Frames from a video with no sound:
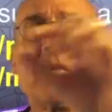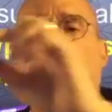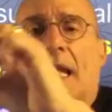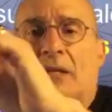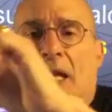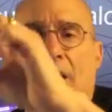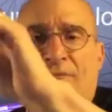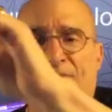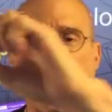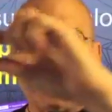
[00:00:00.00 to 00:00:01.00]
and, and
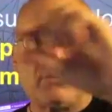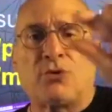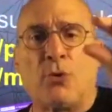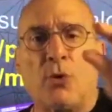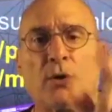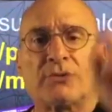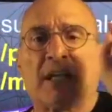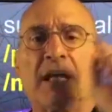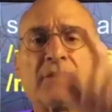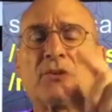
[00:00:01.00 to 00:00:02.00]
find tools,
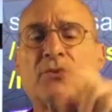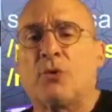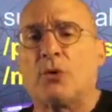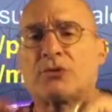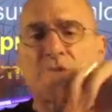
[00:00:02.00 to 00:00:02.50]
hit the tools,